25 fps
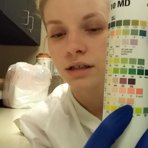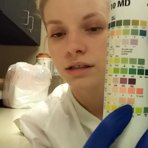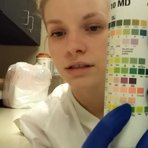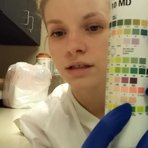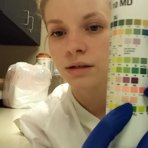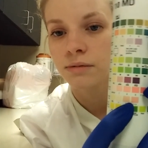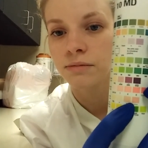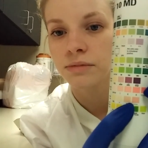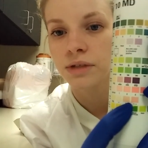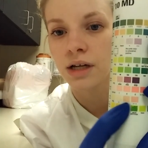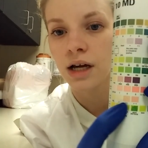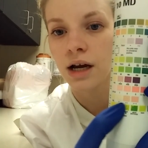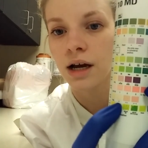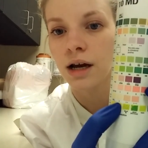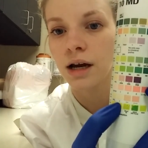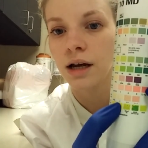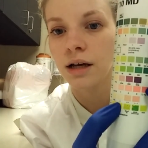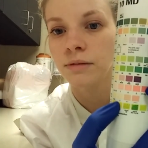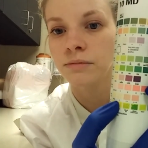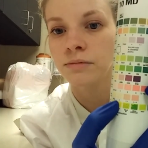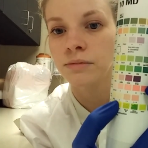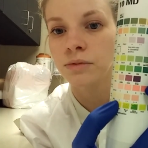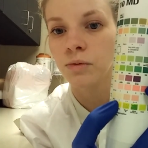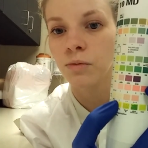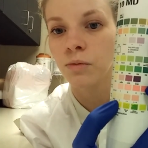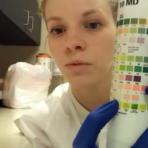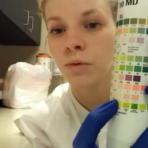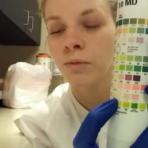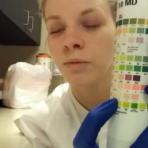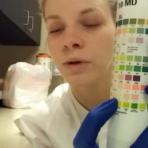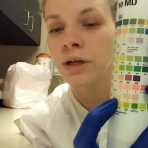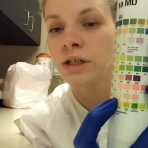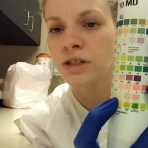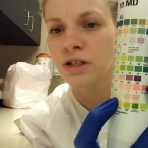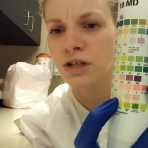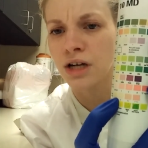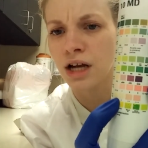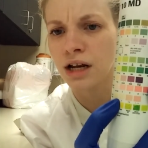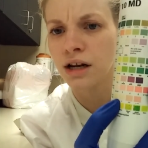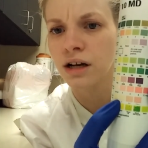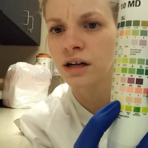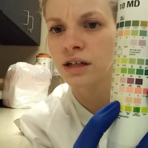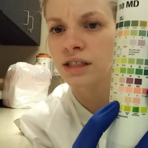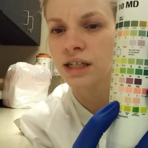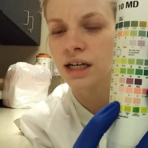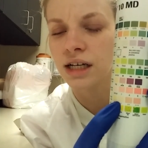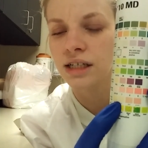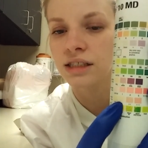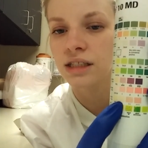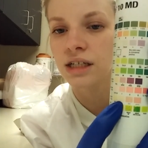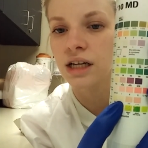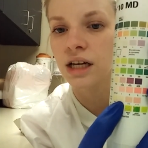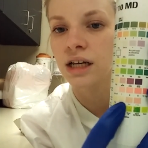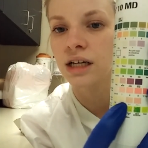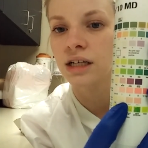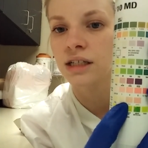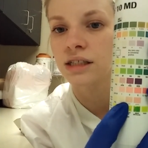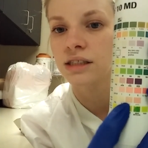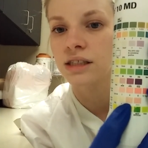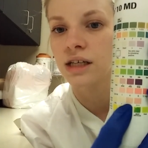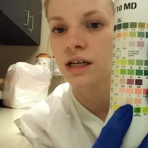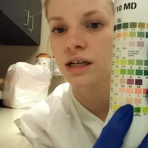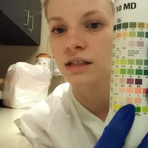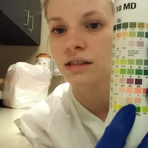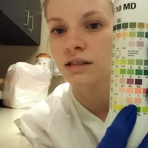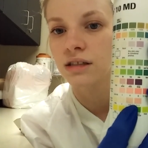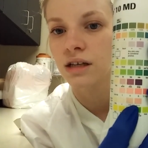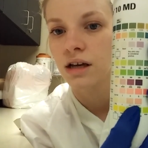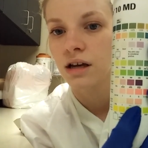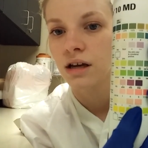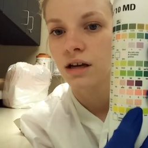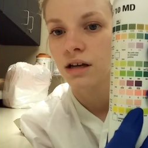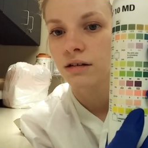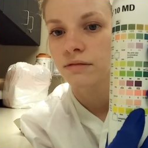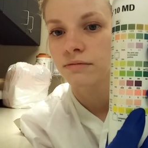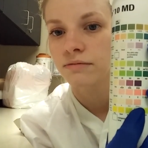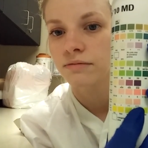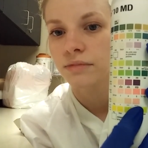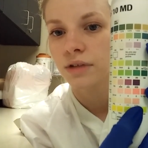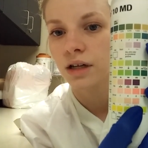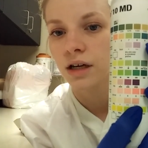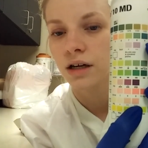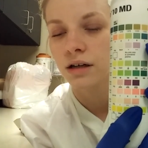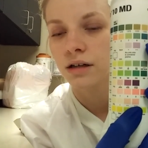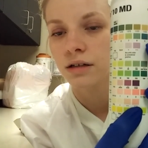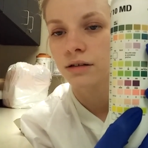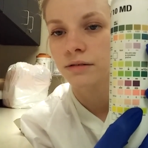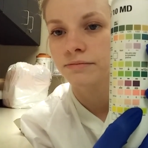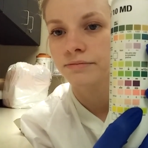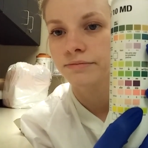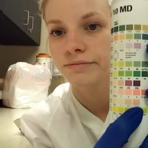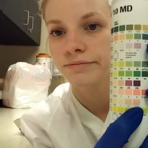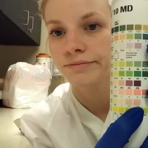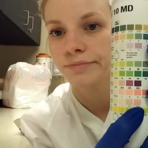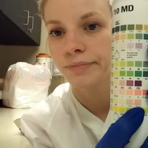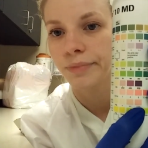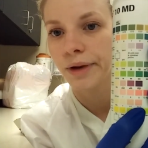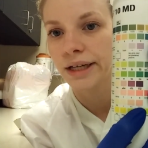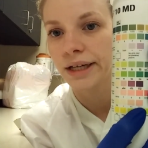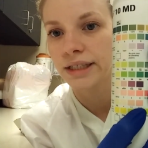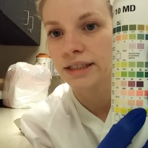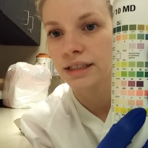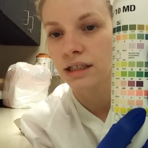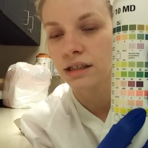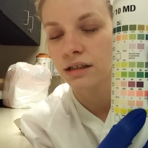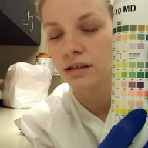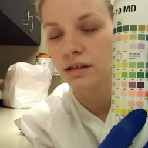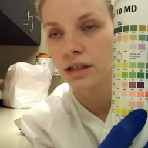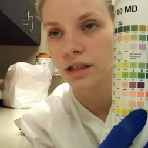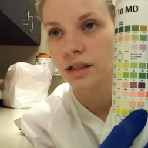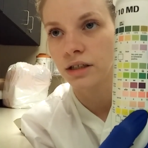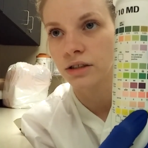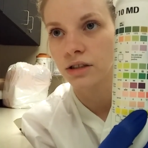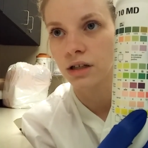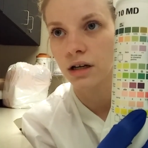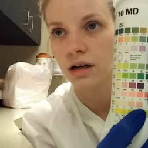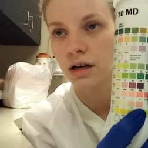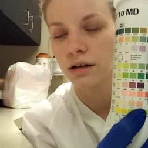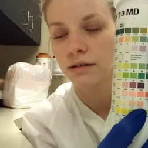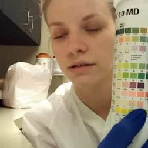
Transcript: Sometimes when we turn out our testing it says um, basically there's